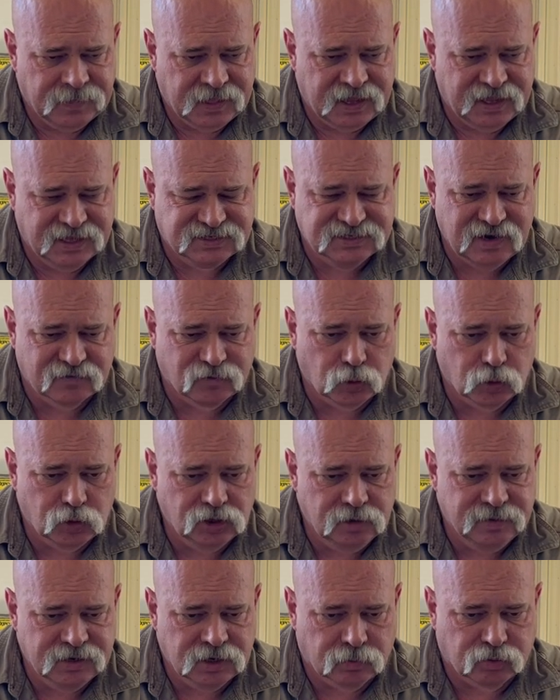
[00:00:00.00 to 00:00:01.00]
It's never
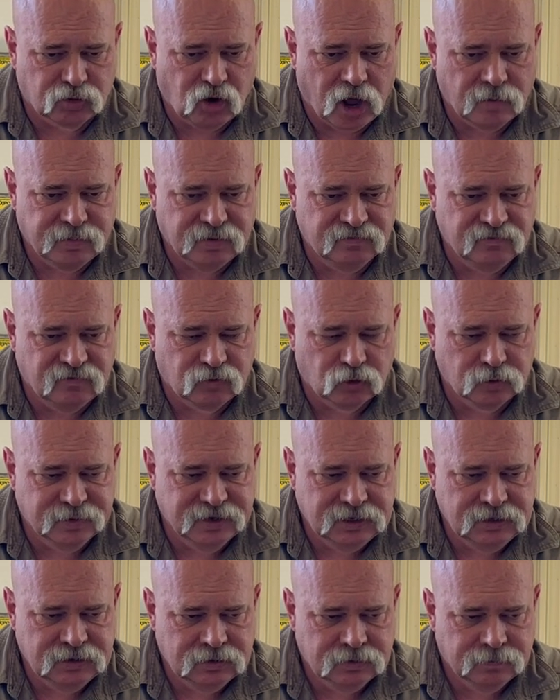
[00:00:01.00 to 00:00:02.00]
really been a problem for
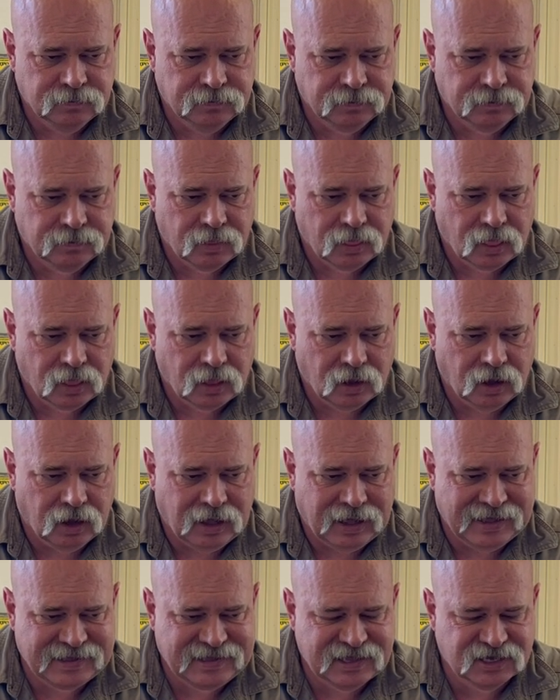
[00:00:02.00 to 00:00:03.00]
me.
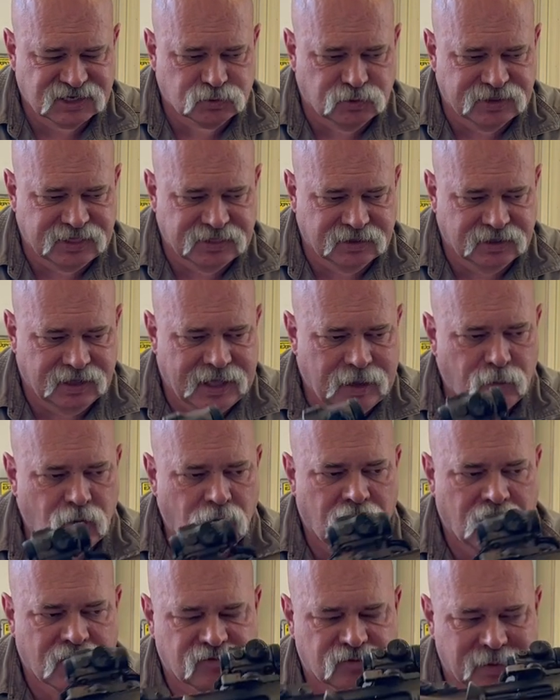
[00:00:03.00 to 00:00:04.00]
I guess with
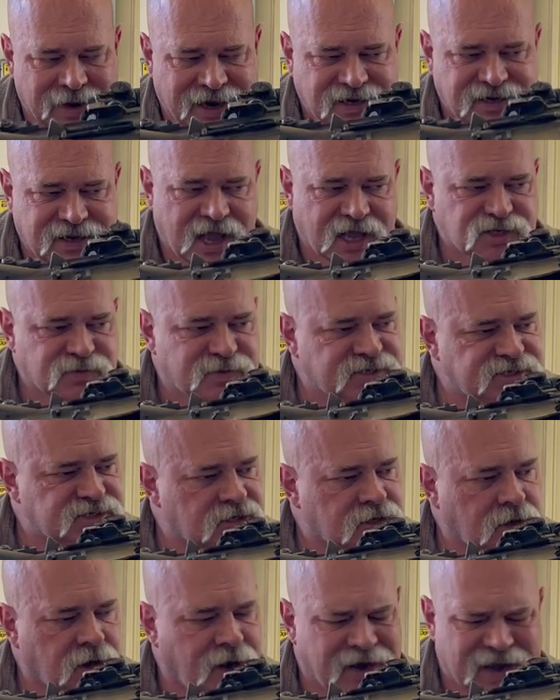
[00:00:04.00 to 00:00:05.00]
M-lock for my attachments
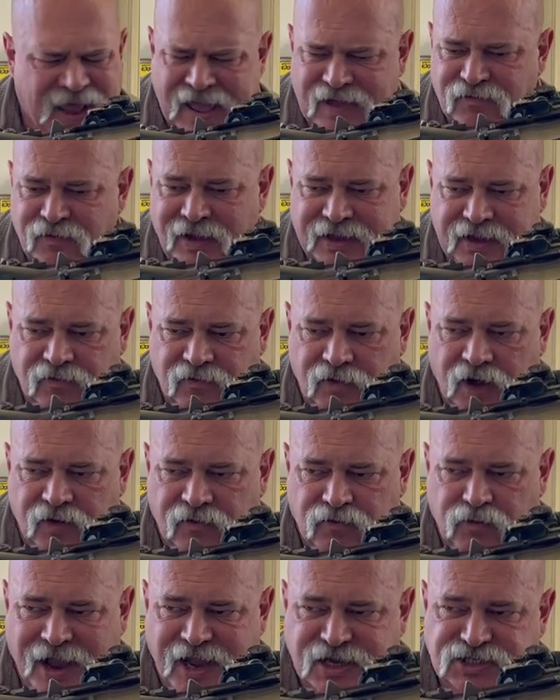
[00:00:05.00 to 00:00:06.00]
here, I'd have like a
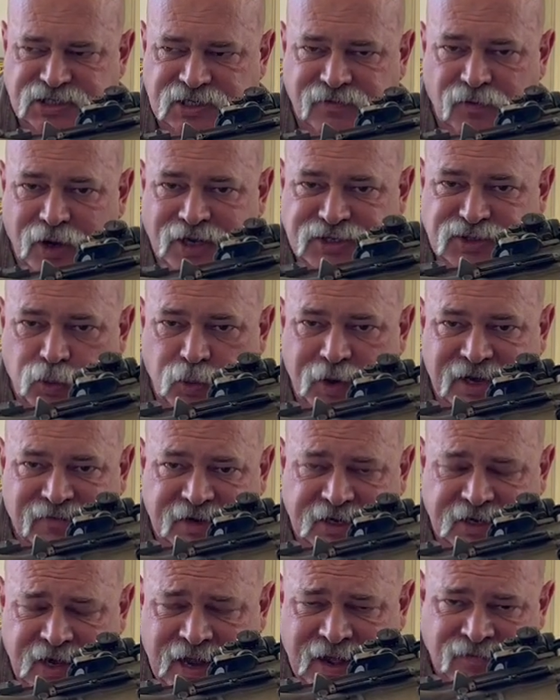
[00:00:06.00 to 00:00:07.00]
fraction of a less weight if I
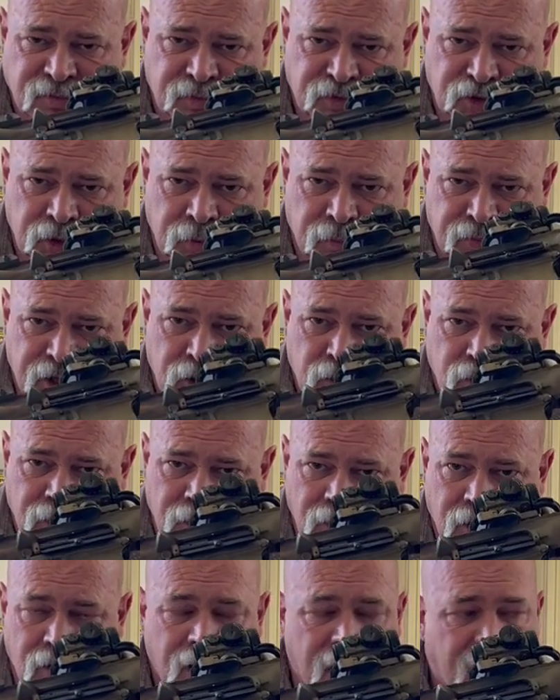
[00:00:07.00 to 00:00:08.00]
didn't have to put on pick
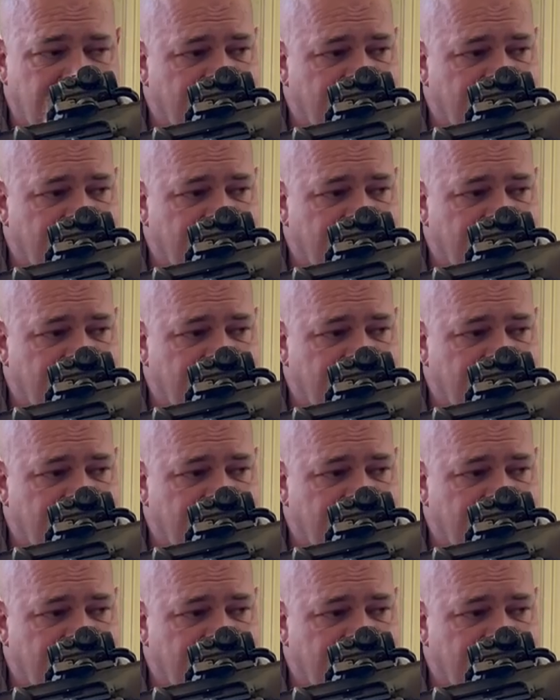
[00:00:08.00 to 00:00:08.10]
rail